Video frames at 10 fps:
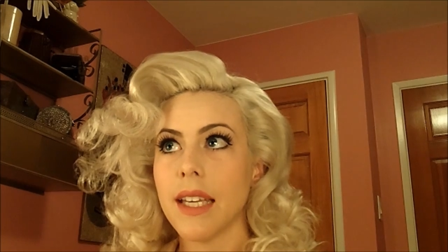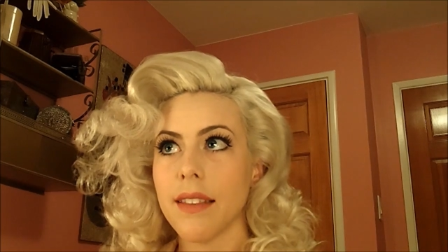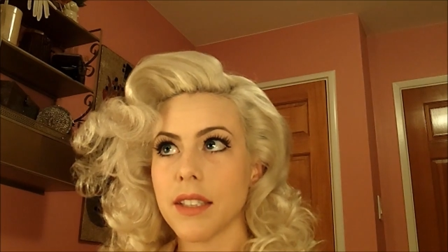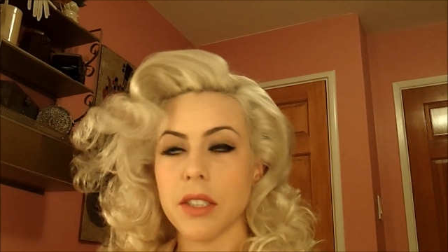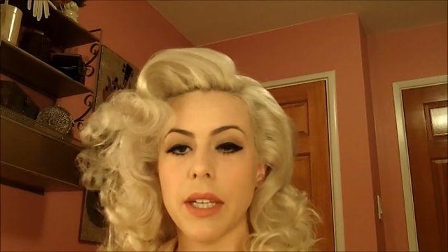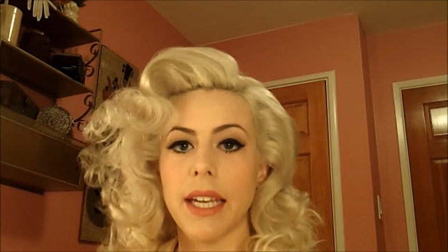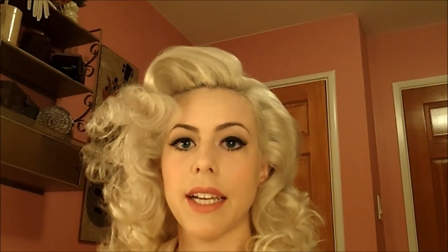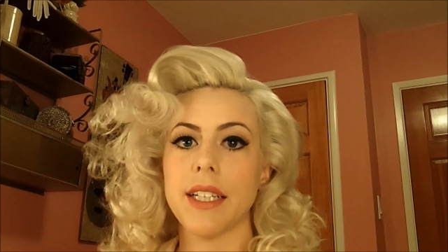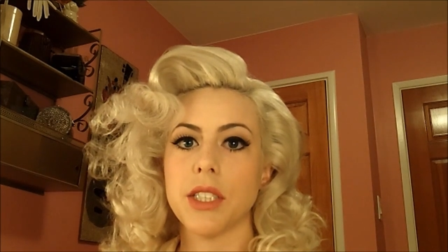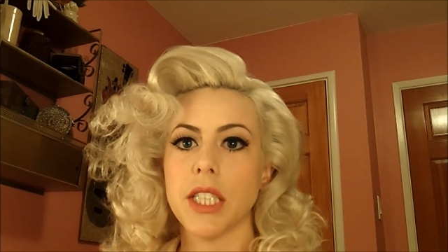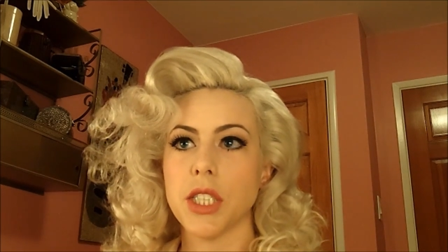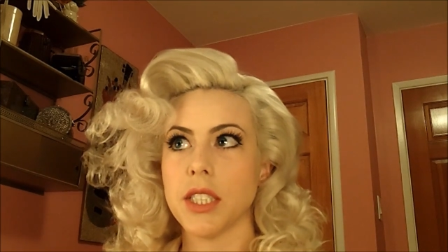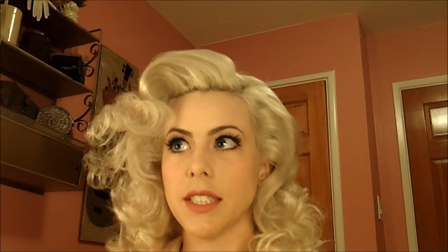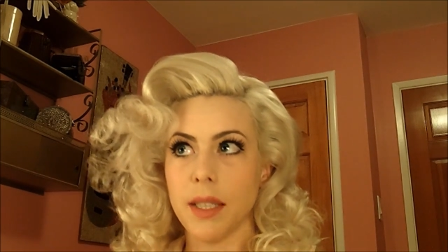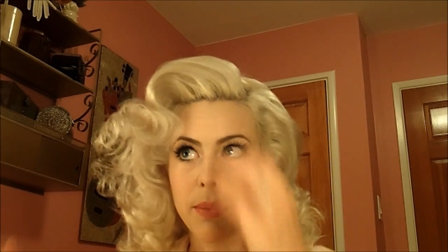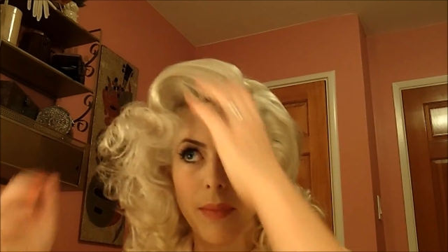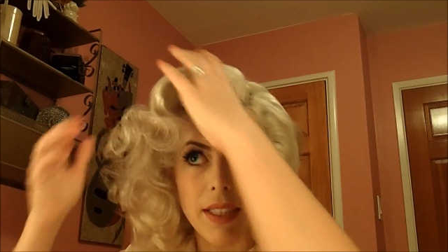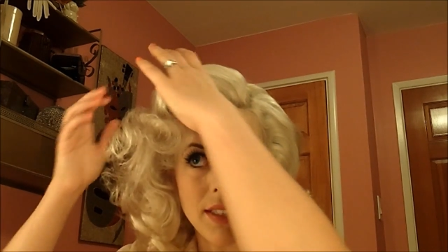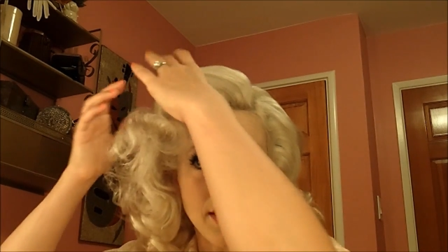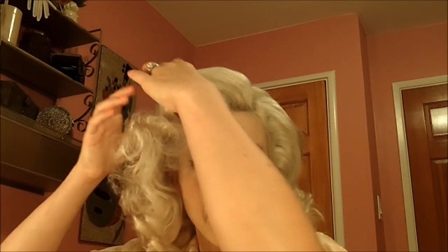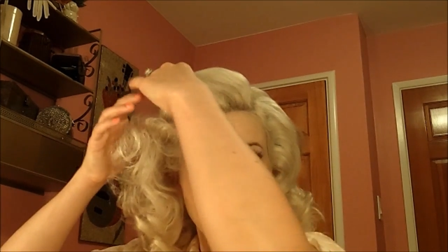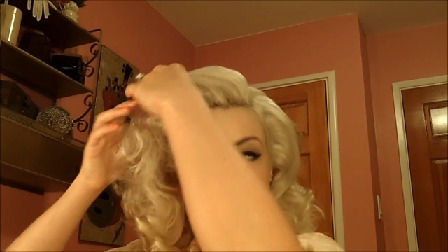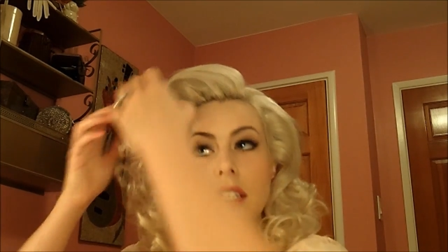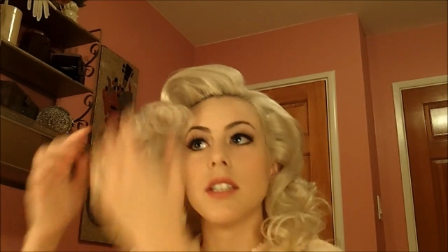That's okay, it kind of changes it up, makes it different.